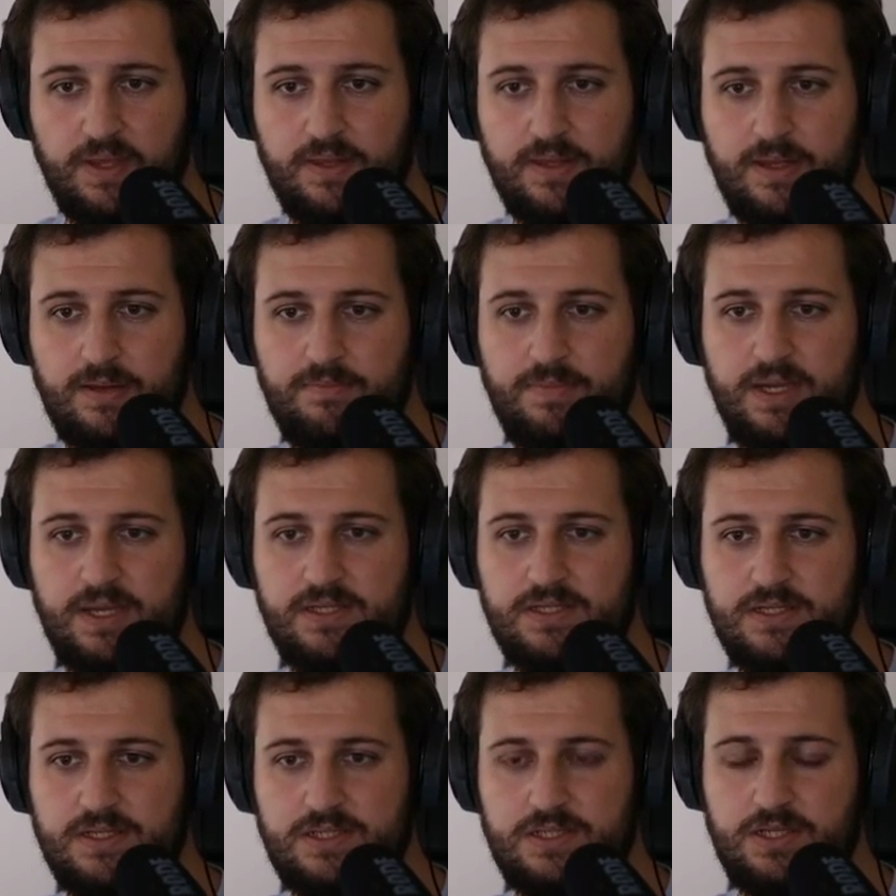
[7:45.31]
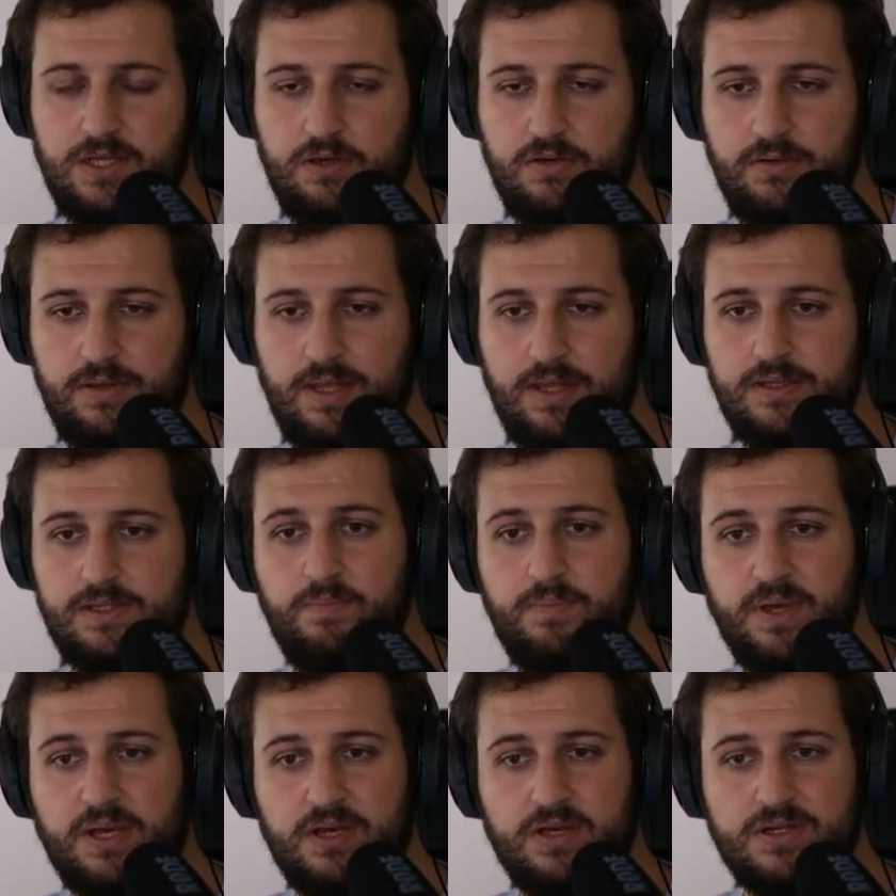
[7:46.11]
that makes it so that
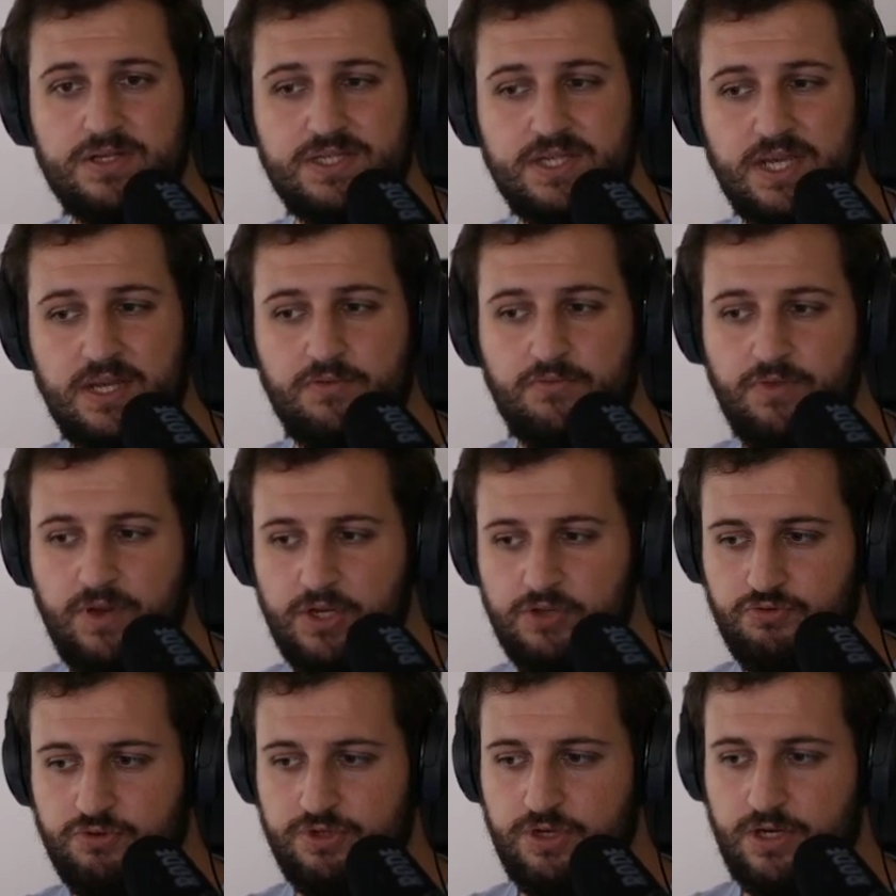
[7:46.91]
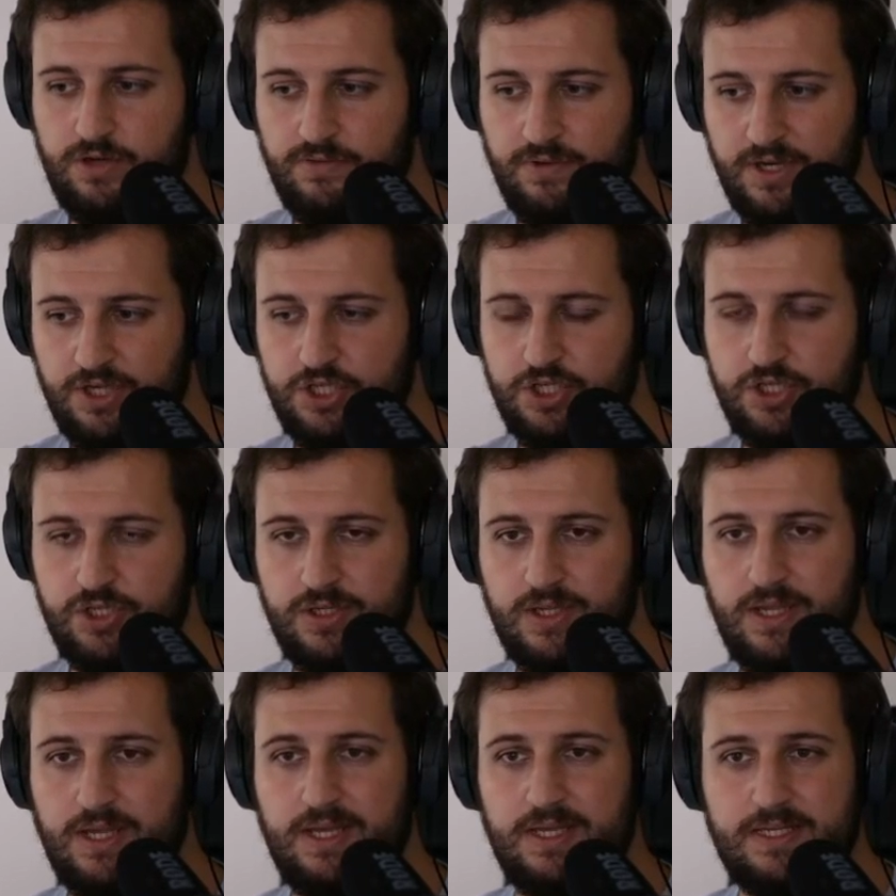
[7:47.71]
because Enrage
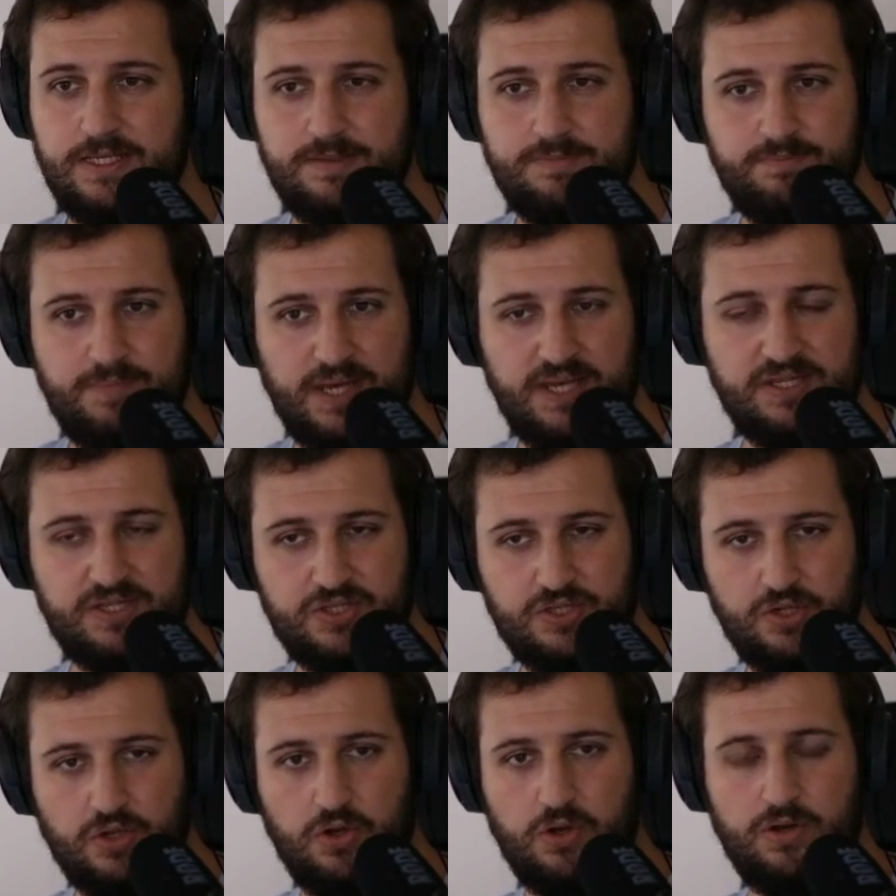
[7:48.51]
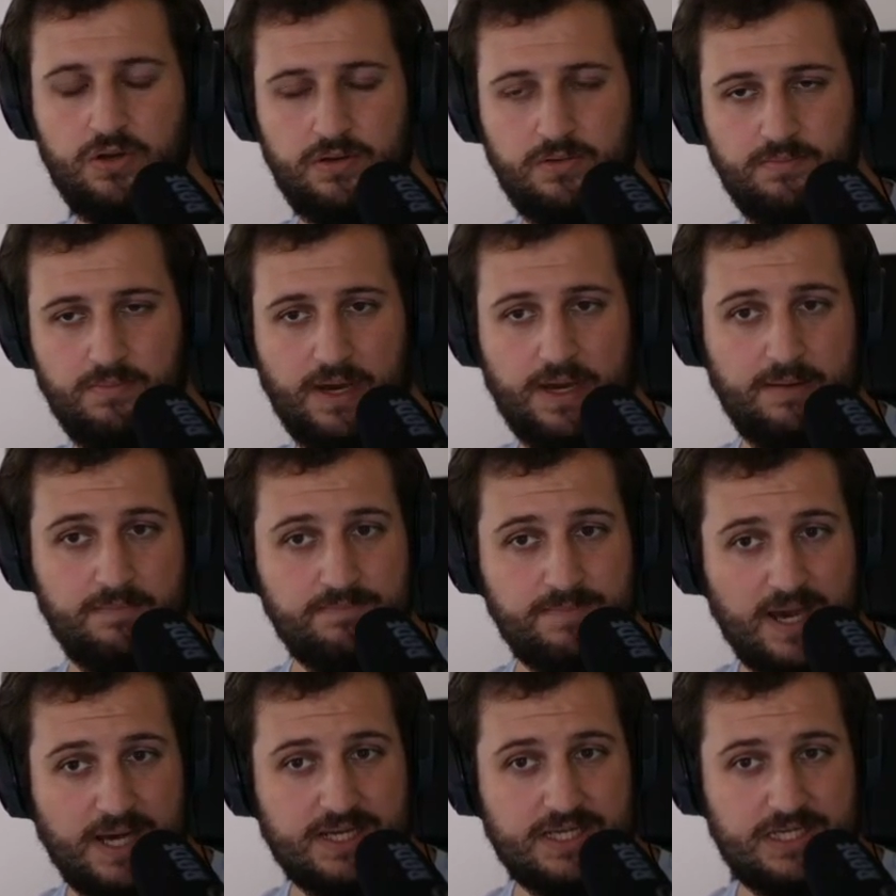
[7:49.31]
Regeneration is based on my
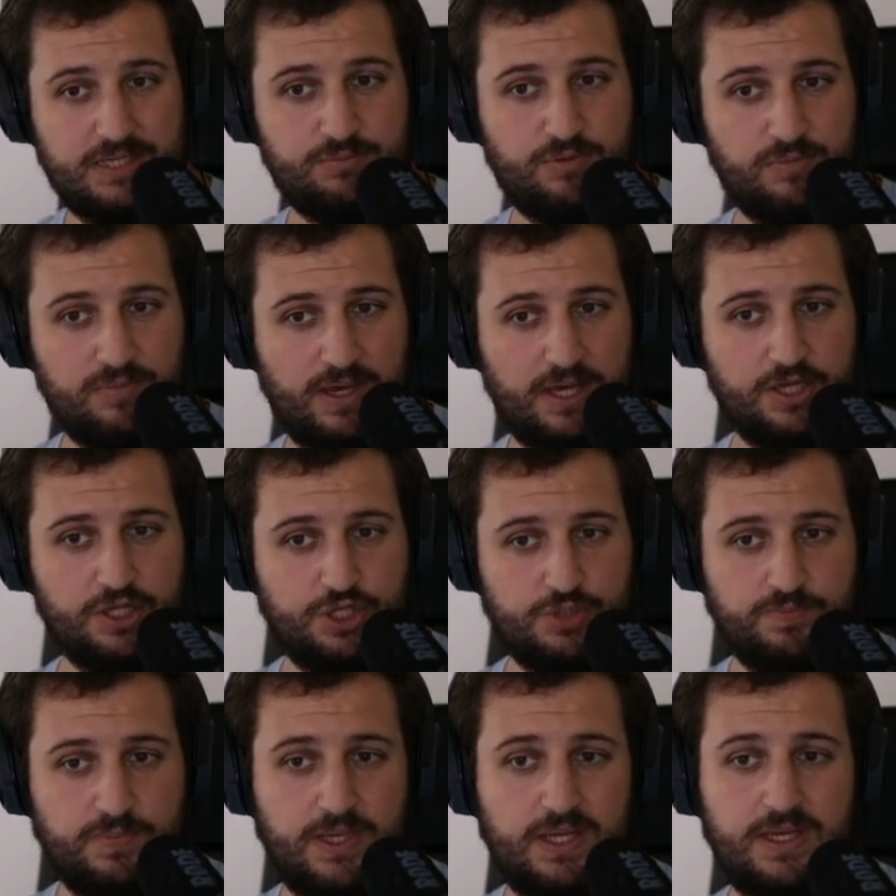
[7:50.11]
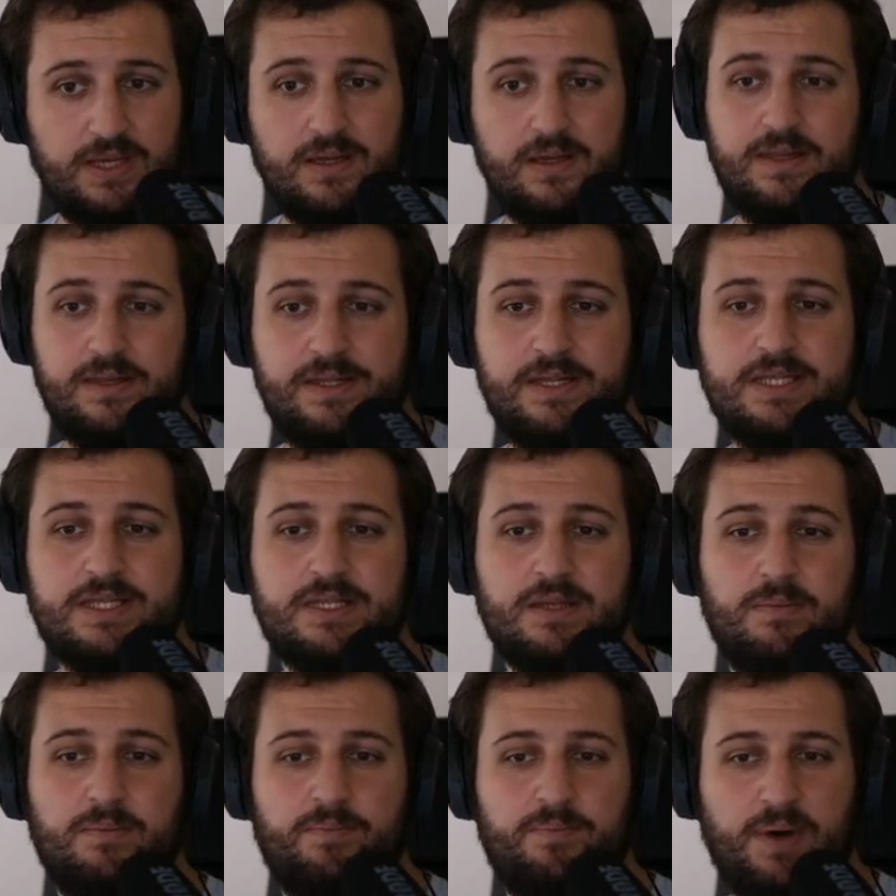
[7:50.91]
maximum HP, this
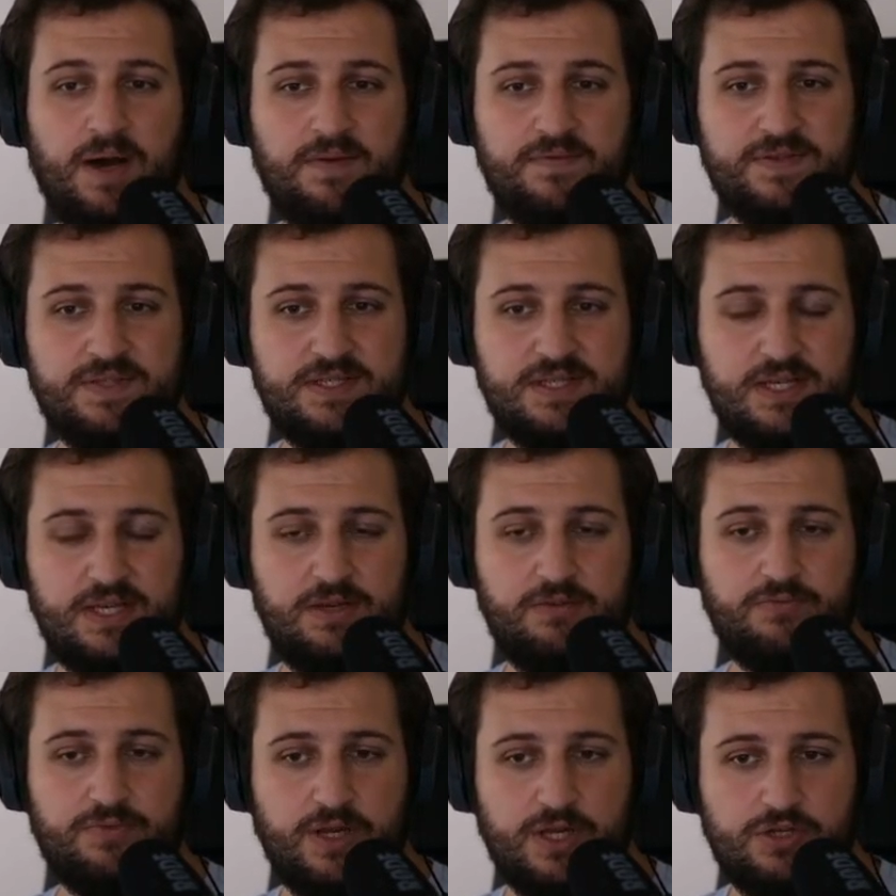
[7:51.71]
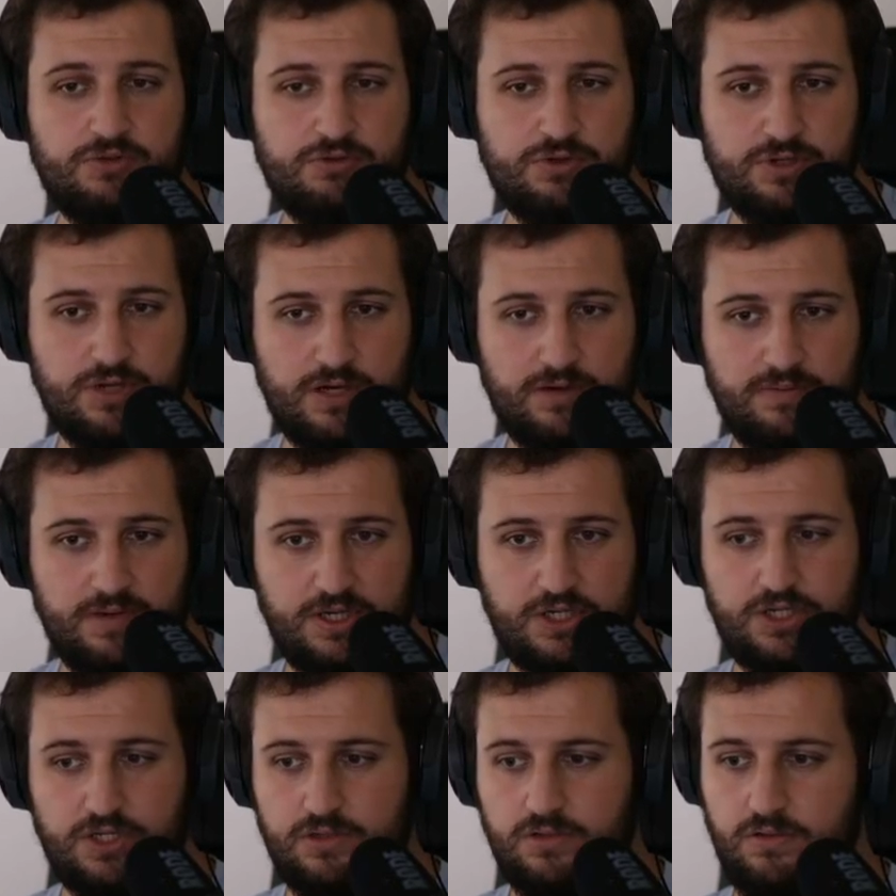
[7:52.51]
buffs Enrage
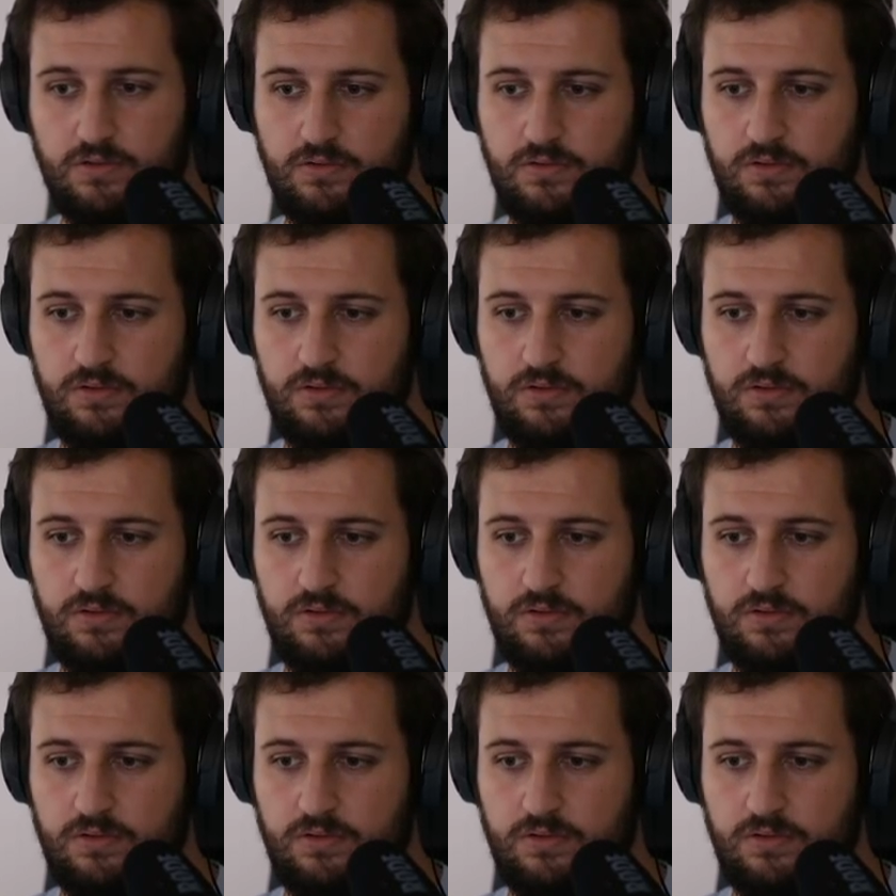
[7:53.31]
Regeneration.